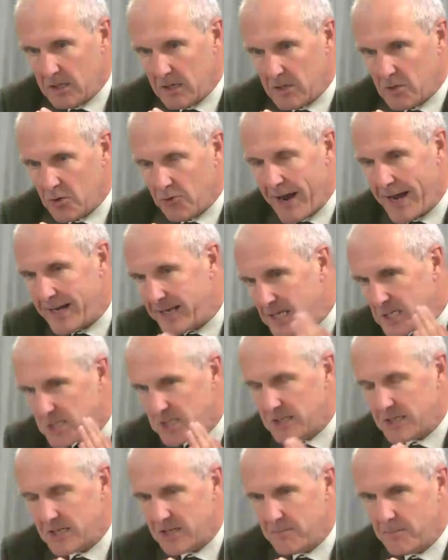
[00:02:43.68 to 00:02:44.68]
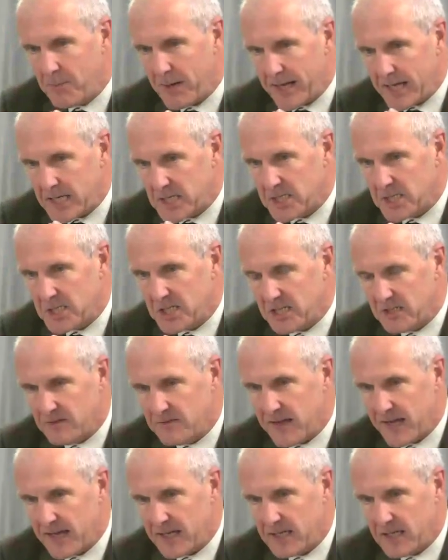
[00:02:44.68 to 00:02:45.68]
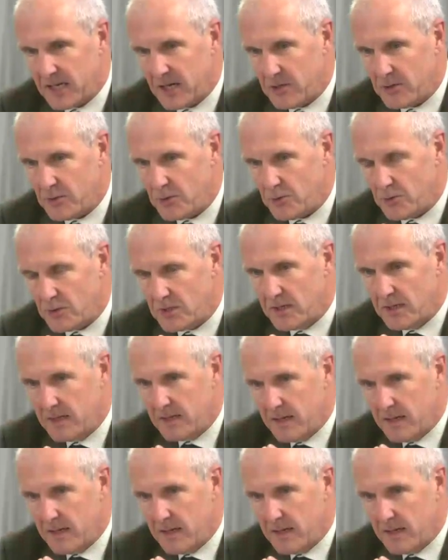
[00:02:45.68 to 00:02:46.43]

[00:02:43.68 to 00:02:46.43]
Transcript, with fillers: you're adding to the complexity of that code.